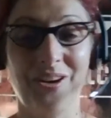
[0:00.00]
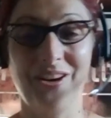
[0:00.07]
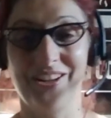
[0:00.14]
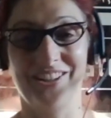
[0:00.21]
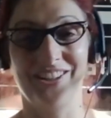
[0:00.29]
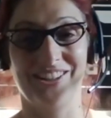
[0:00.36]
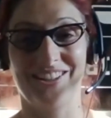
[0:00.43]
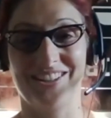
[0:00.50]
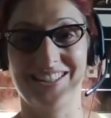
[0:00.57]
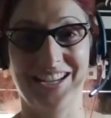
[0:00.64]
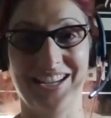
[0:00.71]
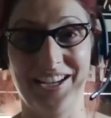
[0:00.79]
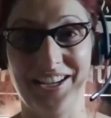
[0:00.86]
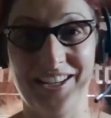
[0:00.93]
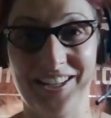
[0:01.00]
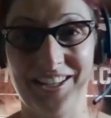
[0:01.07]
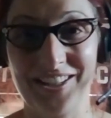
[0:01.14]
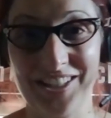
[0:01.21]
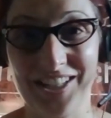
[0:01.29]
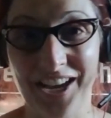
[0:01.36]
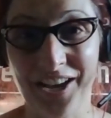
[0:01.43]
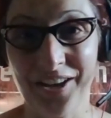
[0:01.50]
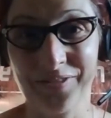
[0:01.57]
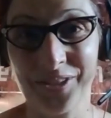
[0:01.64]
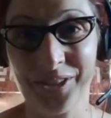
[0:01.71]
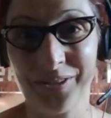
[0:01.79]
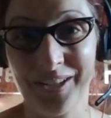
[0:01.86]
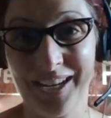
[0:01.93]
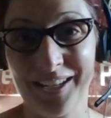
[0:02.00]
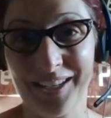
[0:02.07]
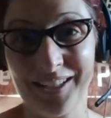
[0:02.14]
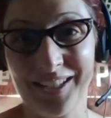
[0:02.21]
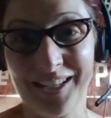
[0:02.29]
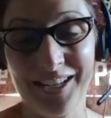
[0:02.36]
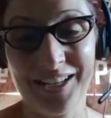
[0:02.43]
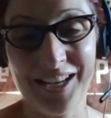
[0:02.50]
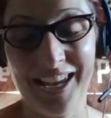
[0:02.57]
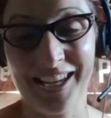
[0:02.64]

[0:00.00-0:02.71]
honored to have you, and